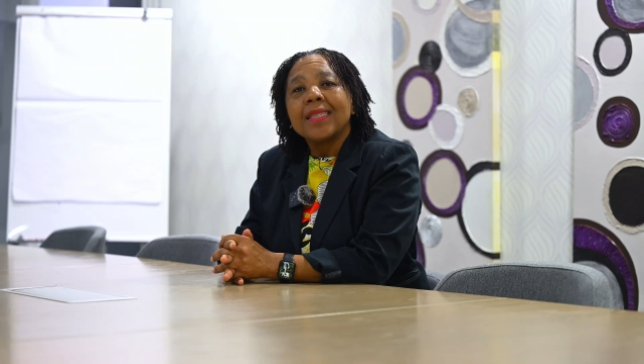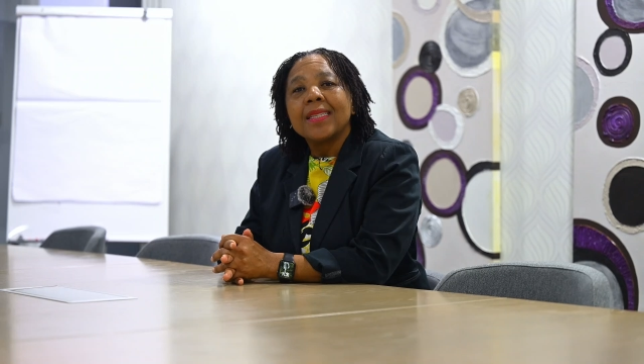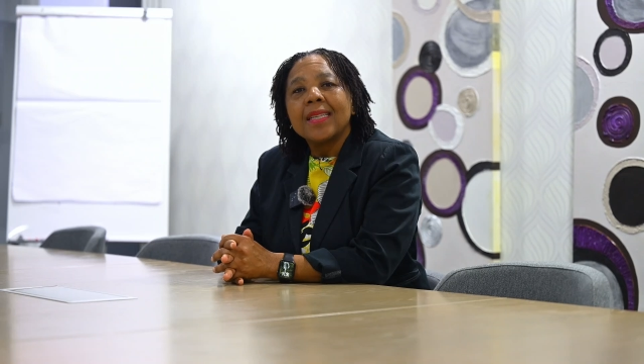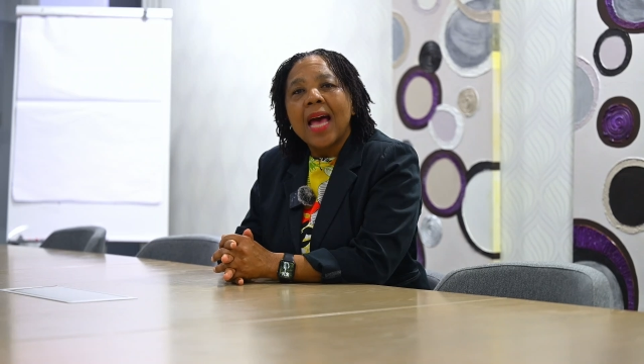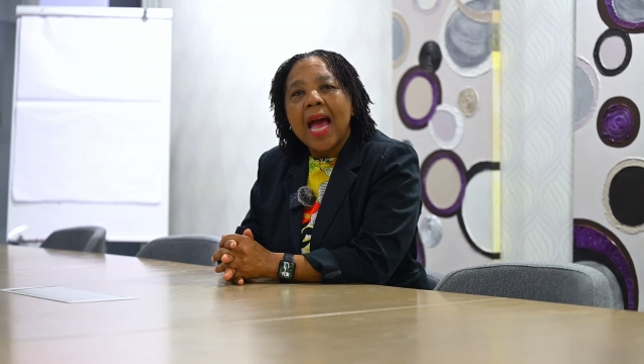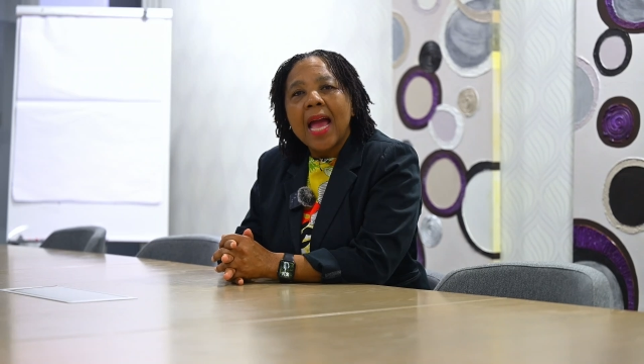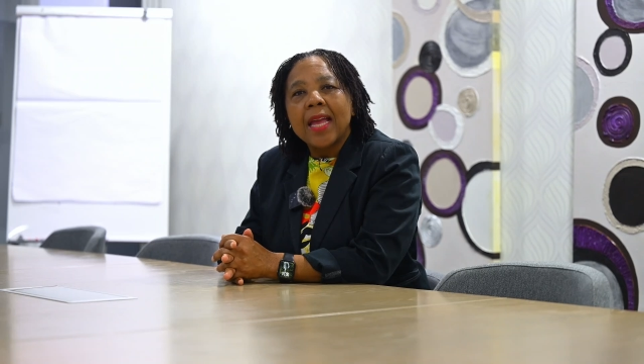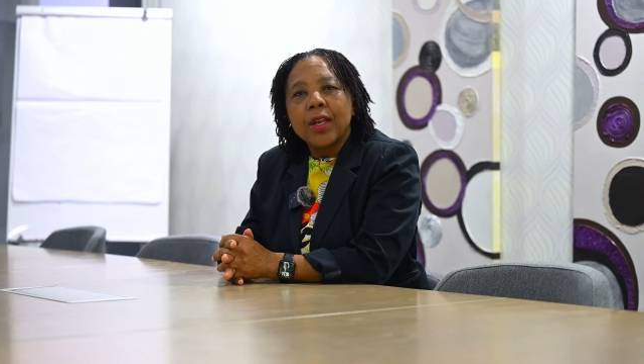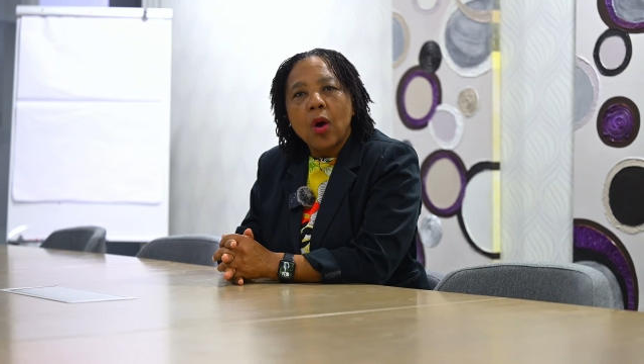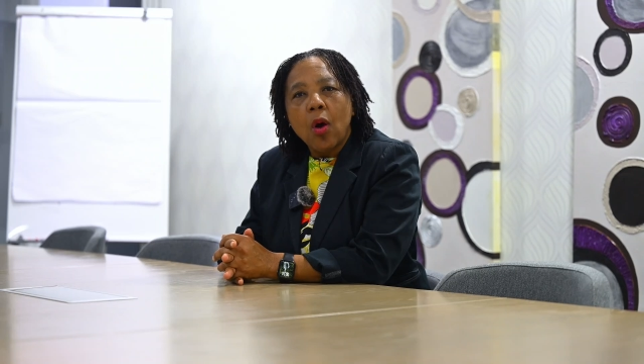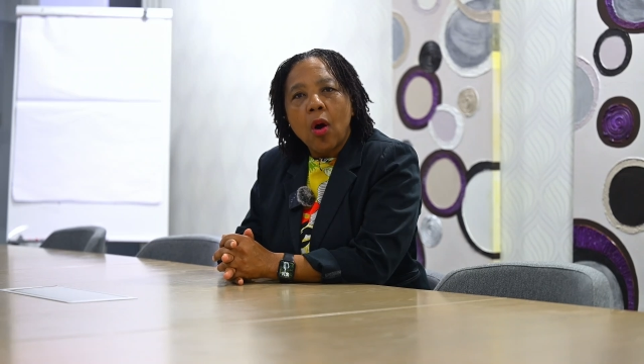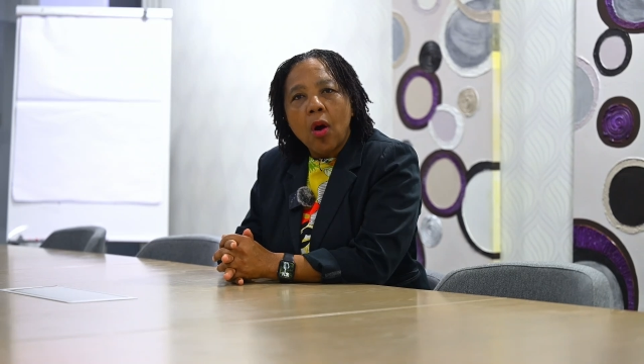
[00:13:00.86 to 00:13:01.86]

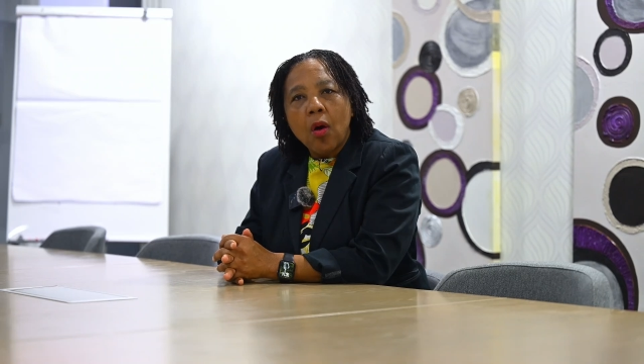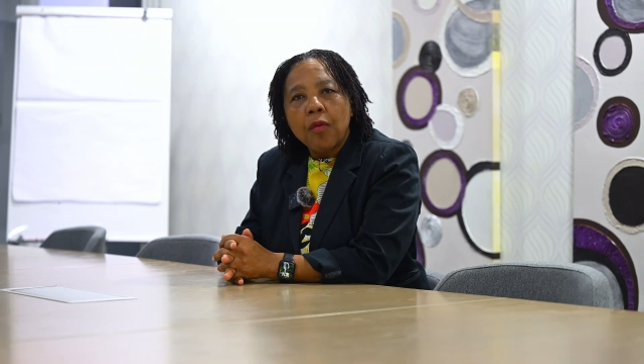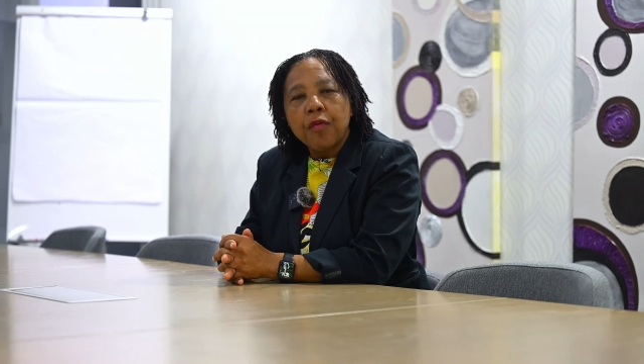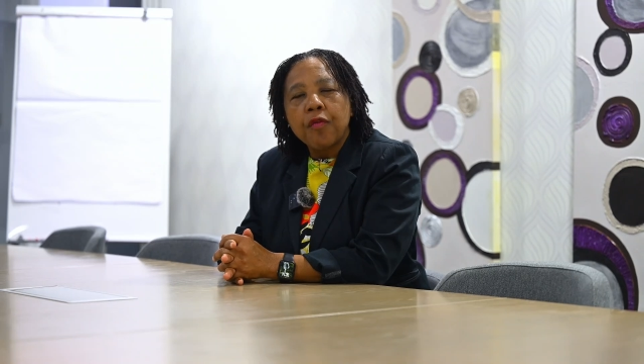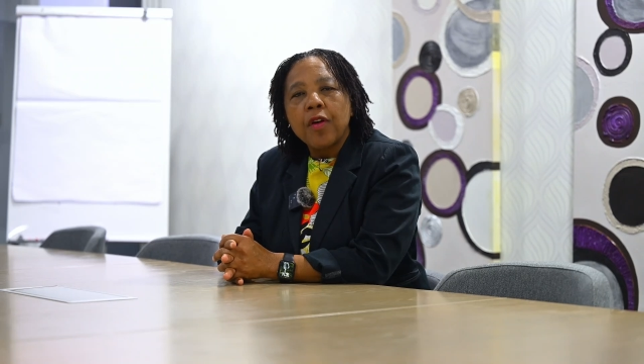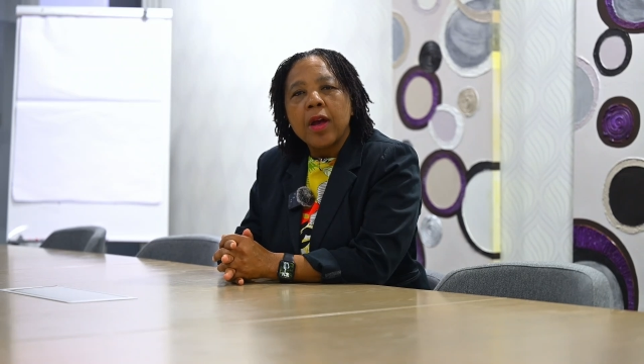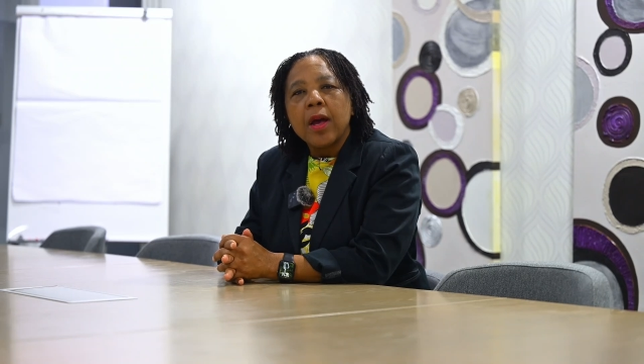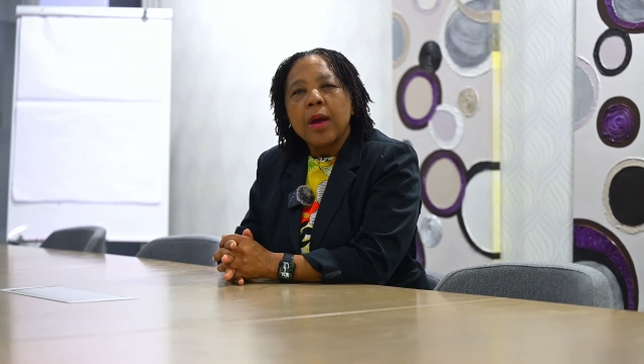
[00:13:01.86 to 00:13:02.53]
side of